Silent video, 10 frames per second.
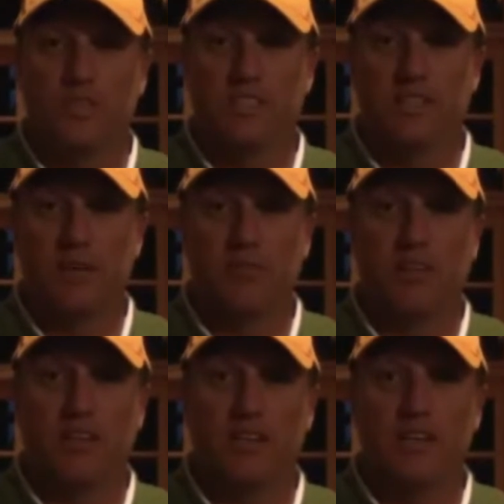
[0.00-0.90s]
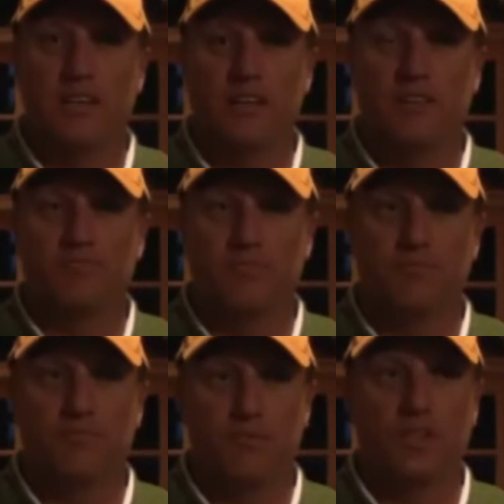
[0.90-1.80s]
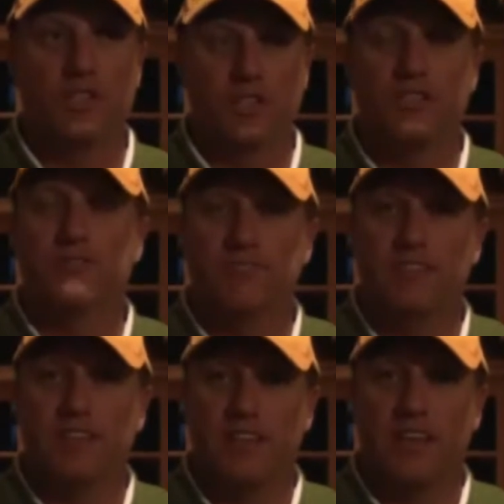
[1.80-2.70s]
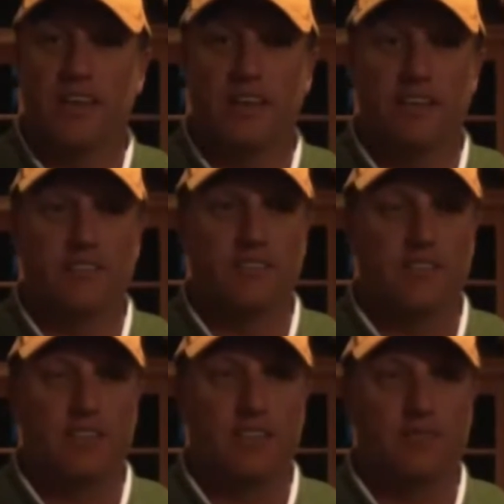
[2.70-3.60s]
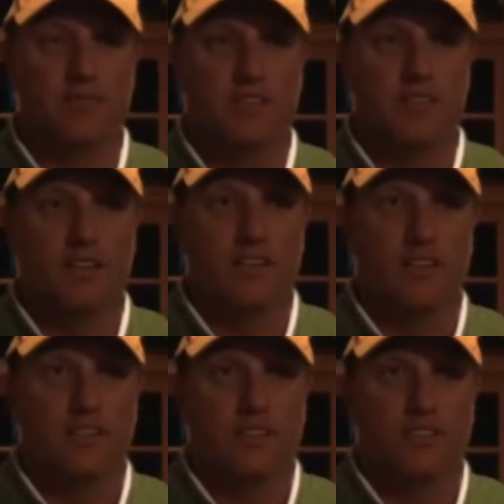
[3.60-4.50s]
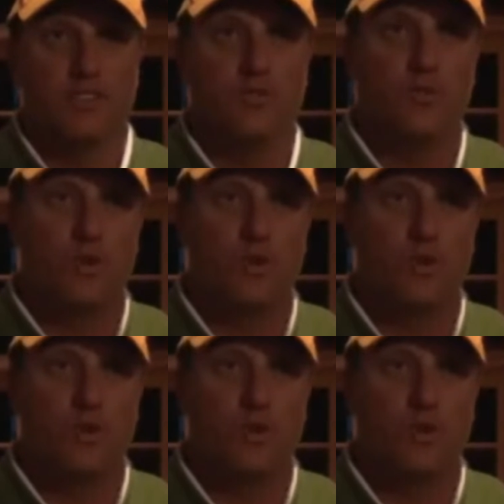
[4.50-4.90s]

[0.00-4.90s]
when they play uh, really good, and uh, shooting